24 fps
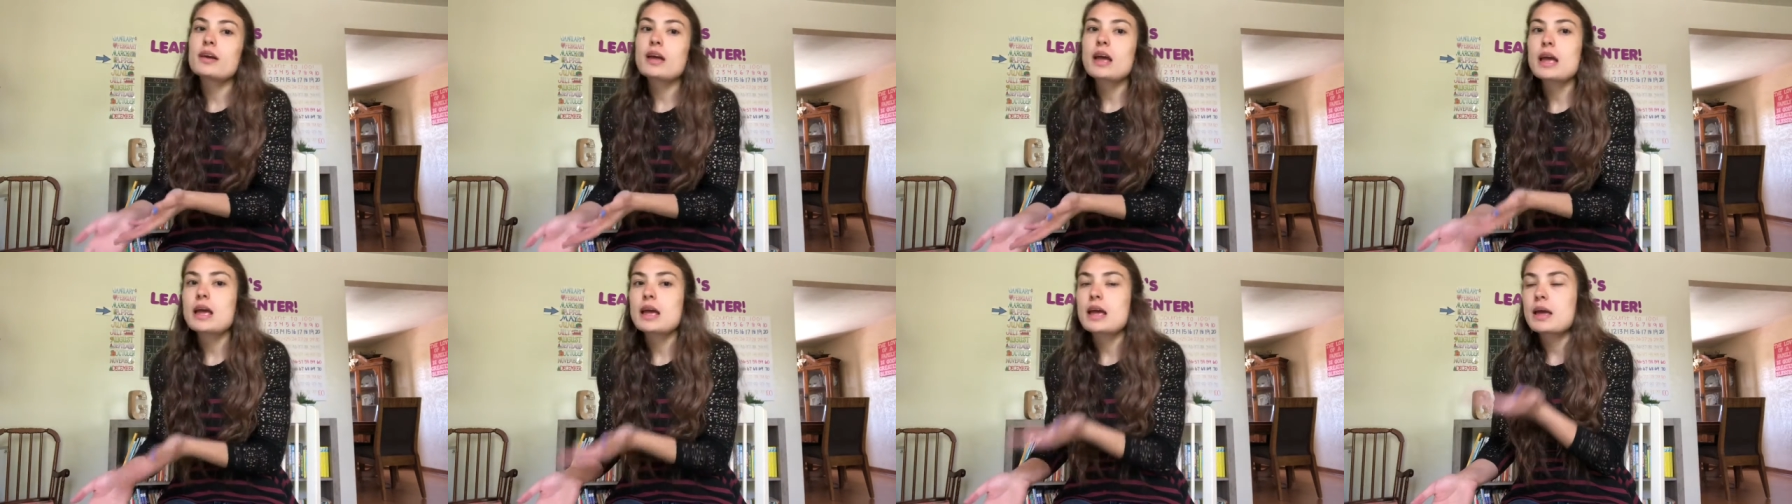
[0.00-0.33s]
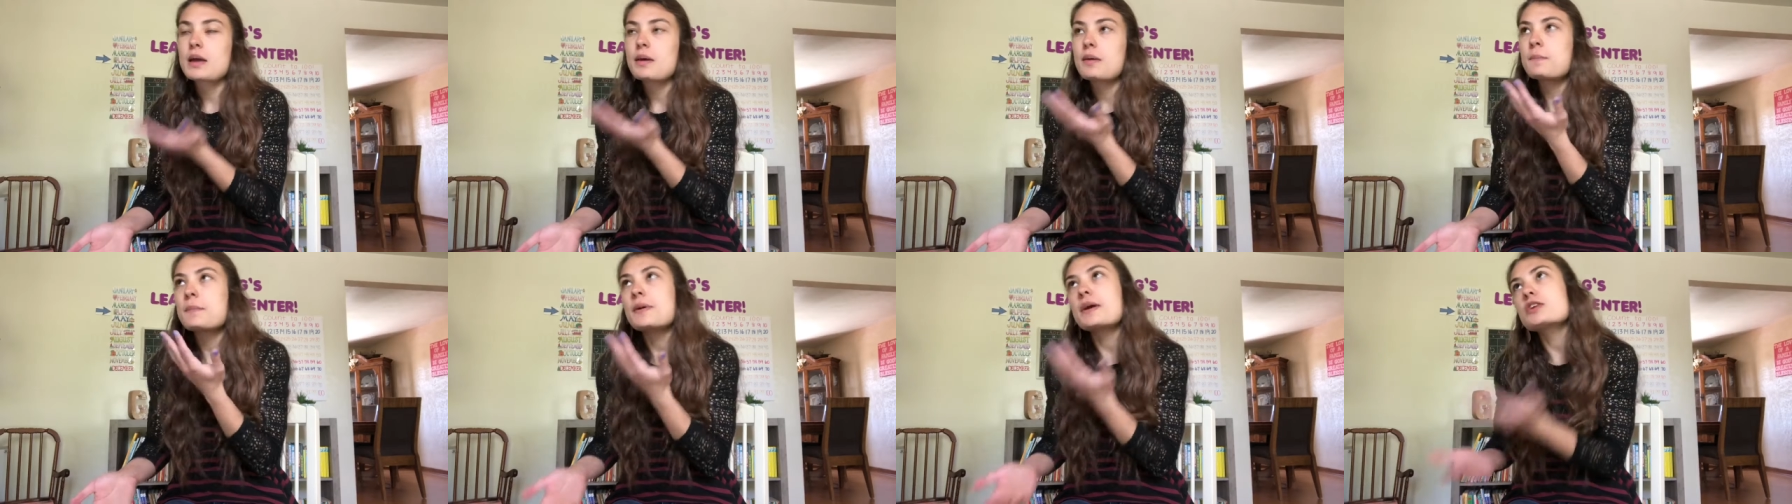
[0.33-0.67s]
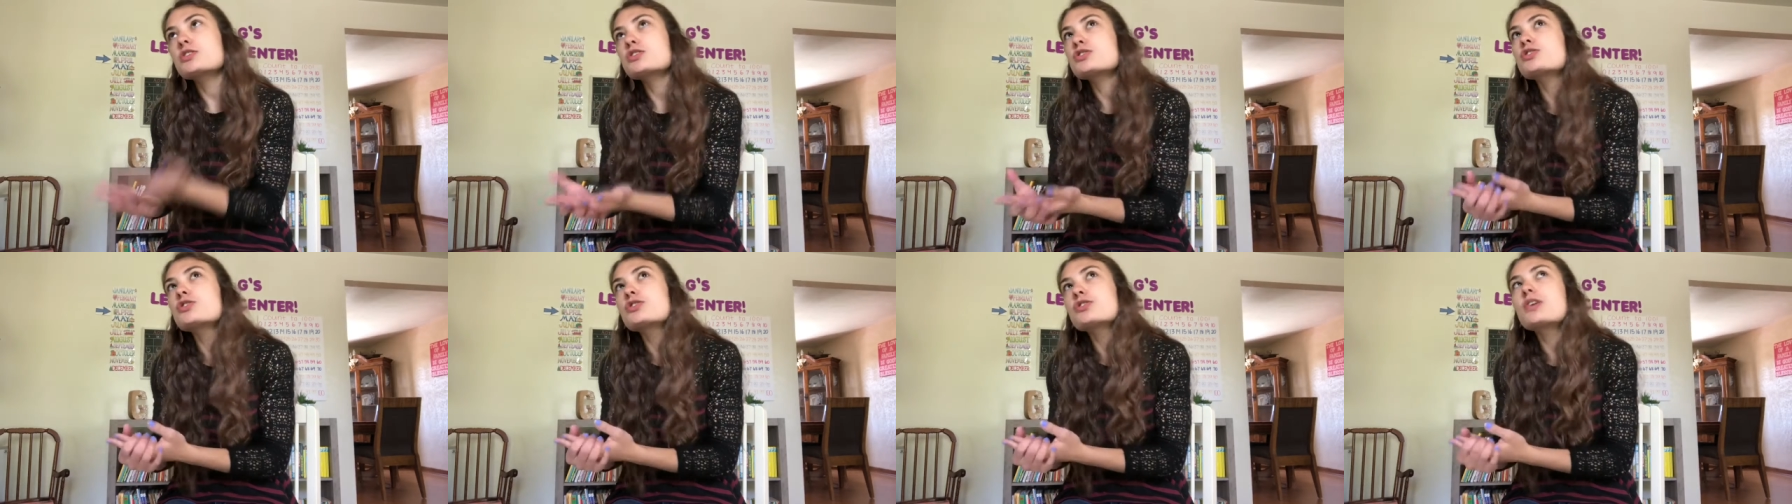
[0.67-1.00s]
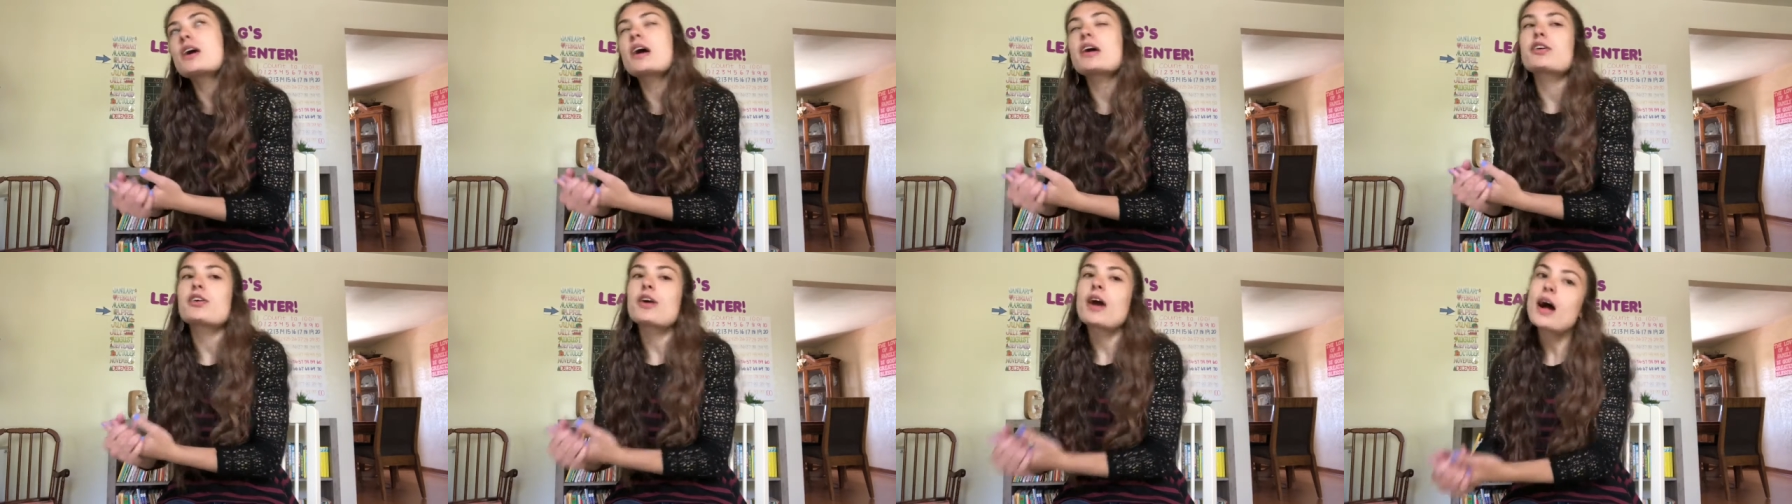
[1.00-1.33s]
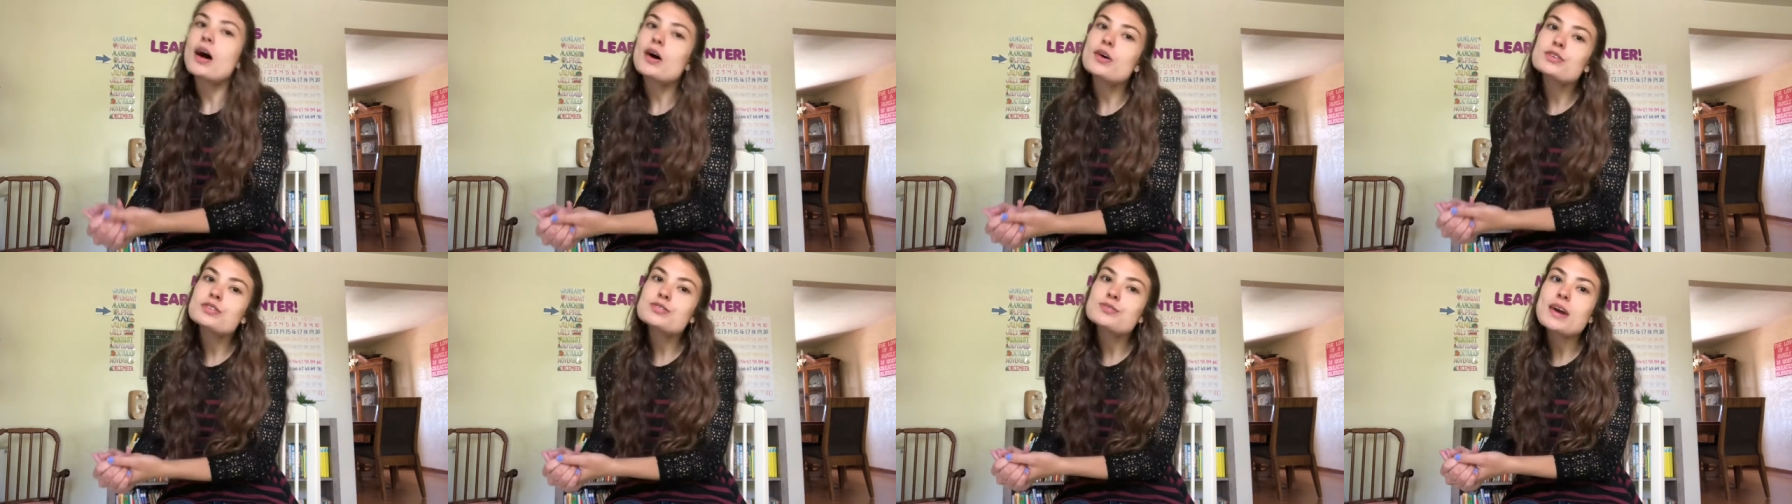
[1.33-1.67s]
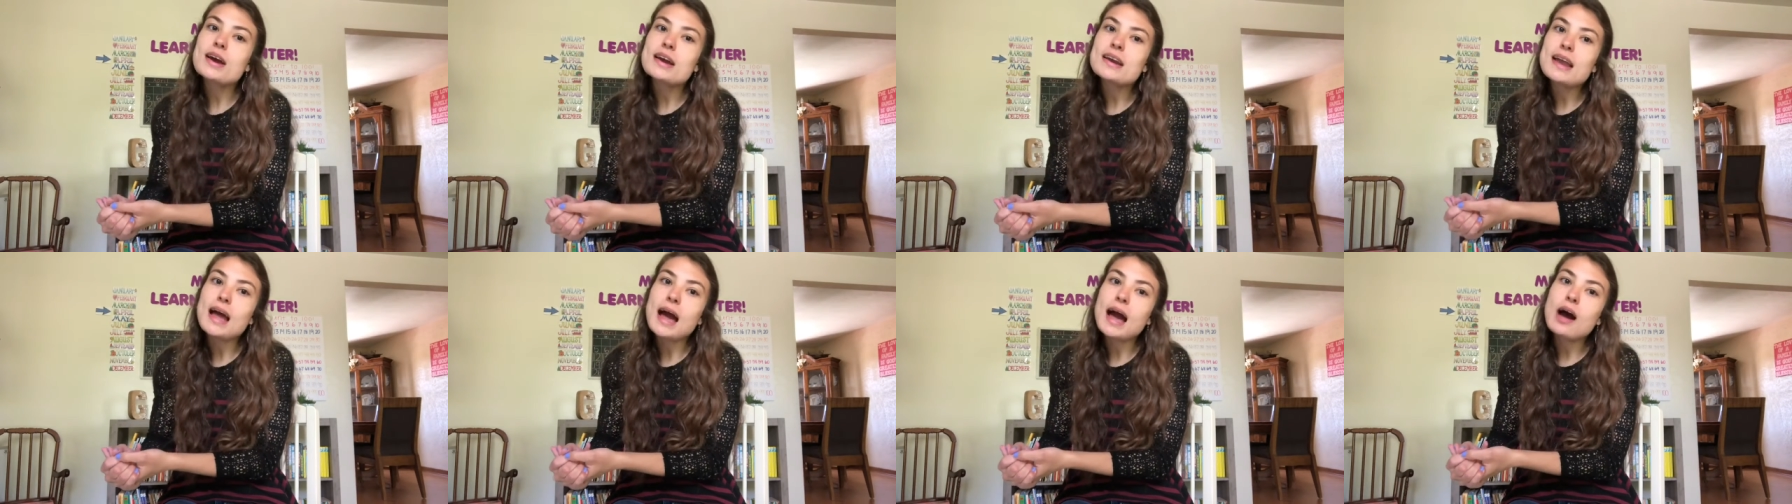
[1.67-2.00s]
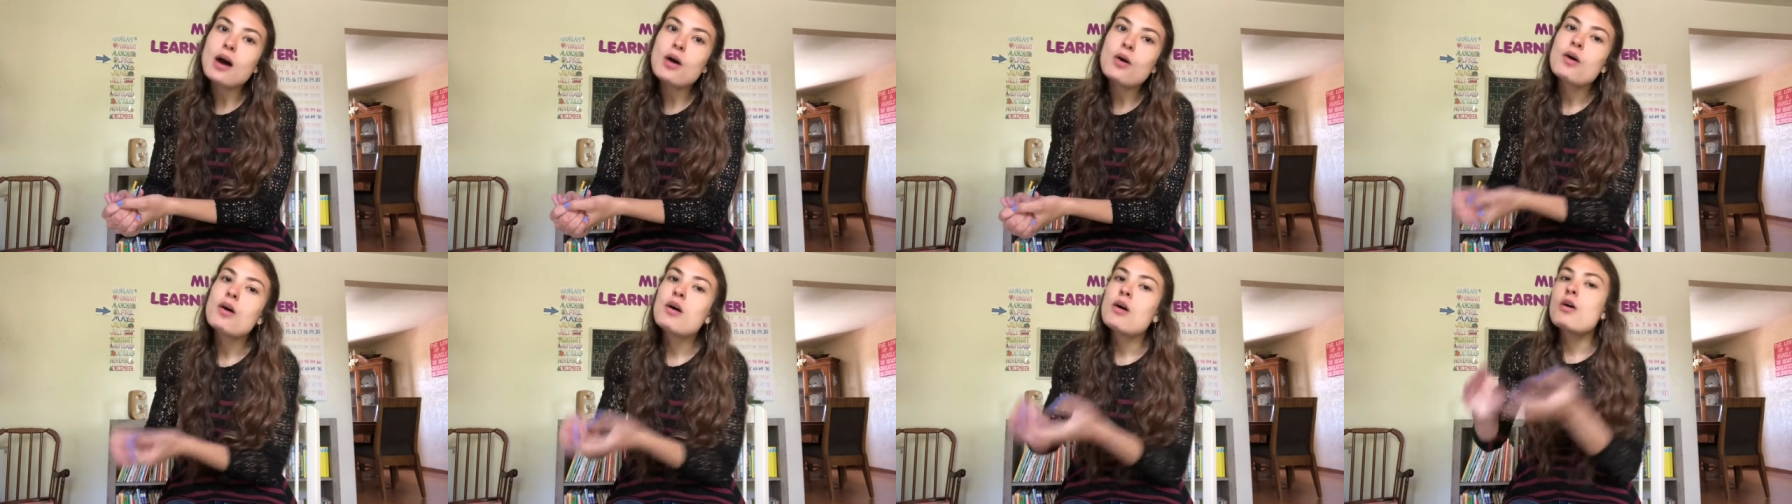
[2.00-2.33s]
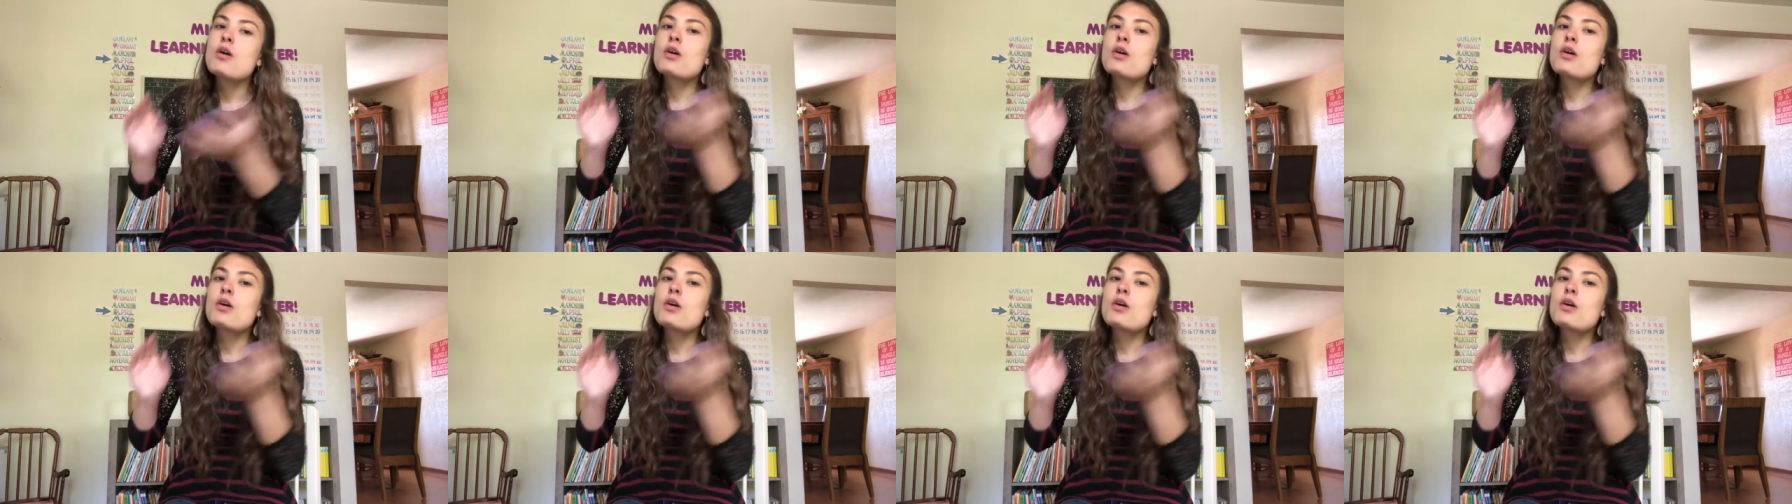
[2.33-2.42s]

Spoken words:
a picture at your house right now